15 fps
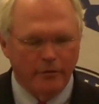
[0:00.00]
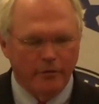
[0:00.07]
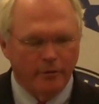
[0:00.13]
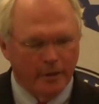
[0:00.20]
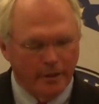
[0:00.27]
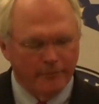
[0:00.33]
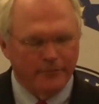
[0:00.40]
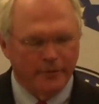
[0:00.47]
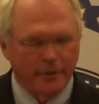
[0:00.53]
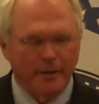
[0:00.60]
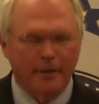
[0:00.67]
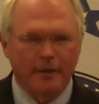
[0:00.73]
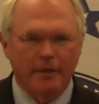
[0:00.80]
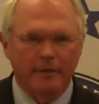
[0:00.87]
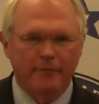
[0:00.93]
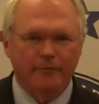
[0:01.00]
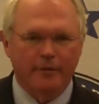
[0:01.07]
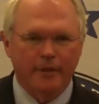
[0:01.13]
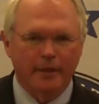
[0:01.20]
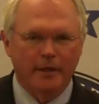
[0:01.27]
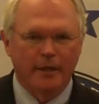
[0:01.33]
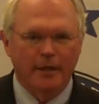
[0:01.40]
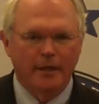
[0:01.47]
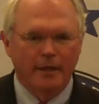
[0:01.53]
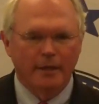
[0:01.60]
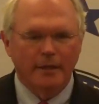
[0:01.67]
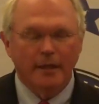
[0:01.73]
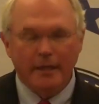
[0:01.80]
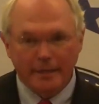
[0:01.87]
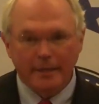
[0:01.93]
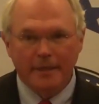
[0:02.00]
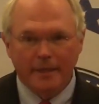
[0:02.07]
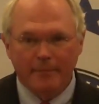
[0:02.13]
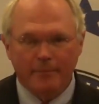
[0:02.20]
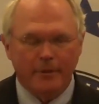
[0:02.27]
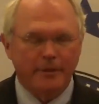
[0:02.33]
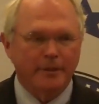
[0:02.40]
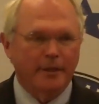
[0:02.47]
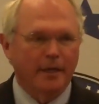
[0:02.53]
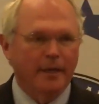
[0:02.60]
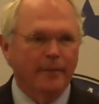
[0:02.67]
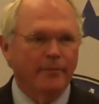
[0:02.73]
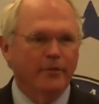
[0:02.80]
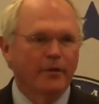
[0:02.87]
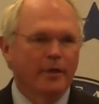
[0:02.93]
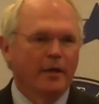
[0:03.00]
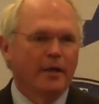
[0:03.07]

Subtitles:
You have to kind of lighten up at times.